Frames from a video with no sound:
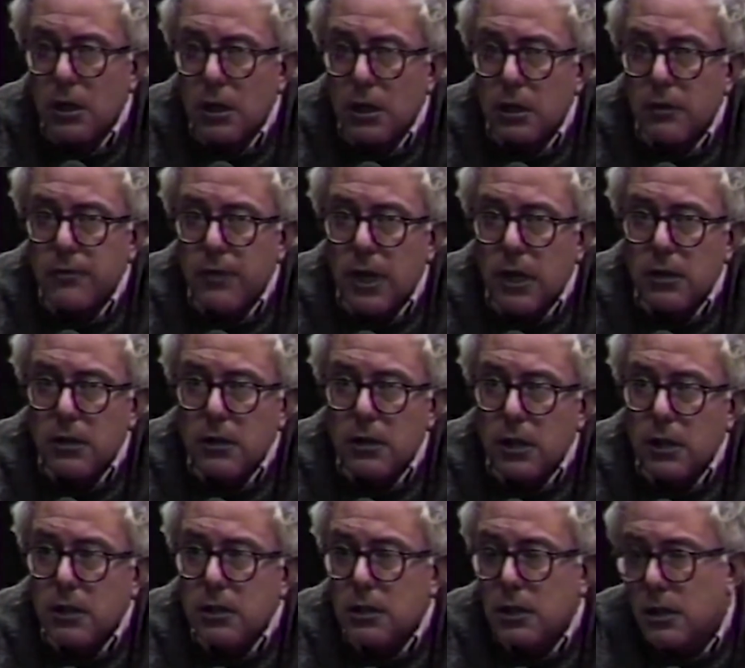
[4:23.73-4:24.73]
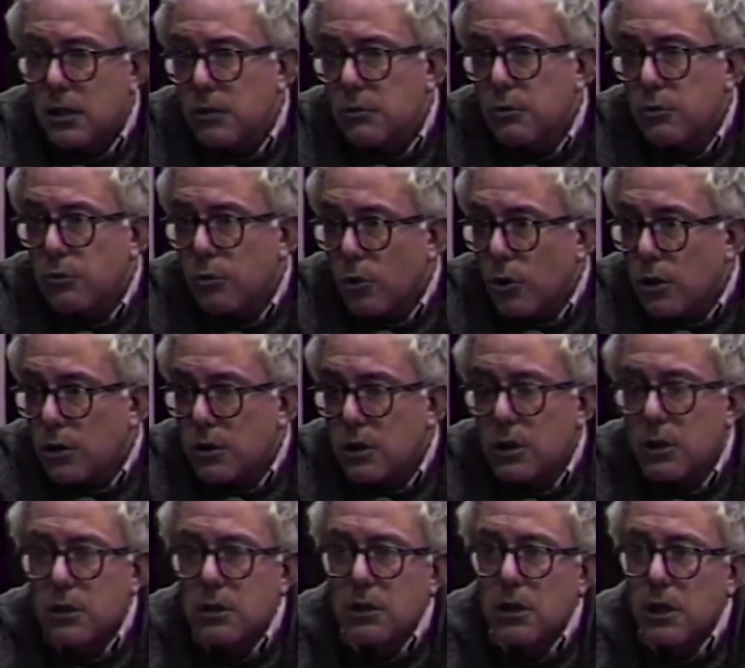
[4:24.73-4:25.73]
And in fact, the tickets, I think, were
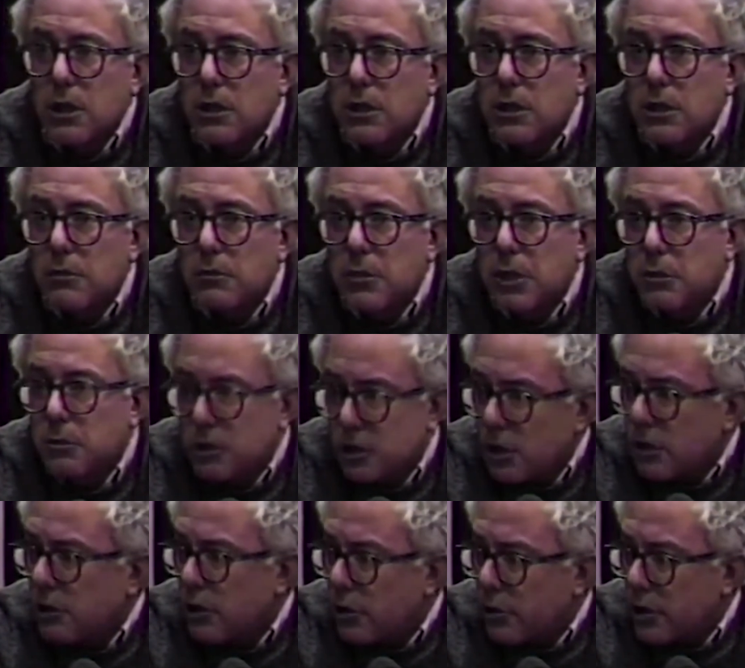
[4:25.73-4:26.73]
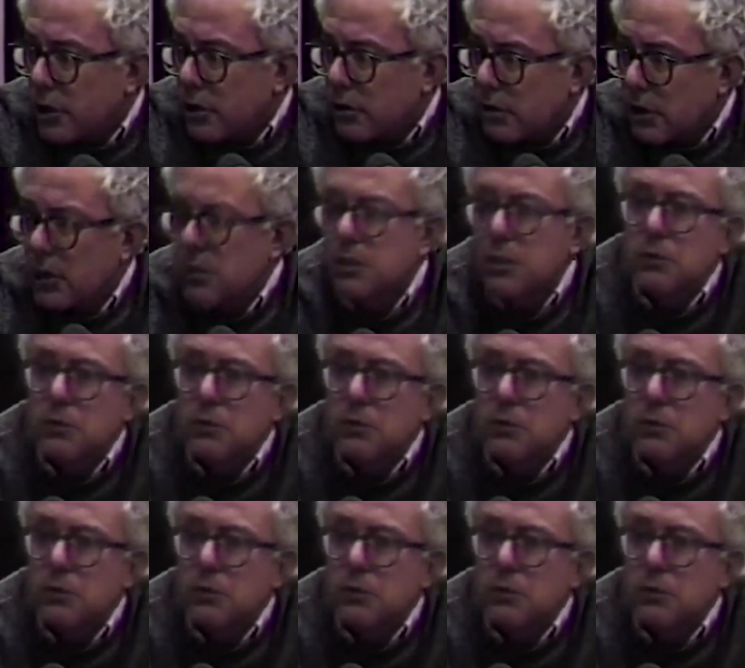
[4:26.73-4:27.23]
wrongly assigned to him. He was unloading, okay?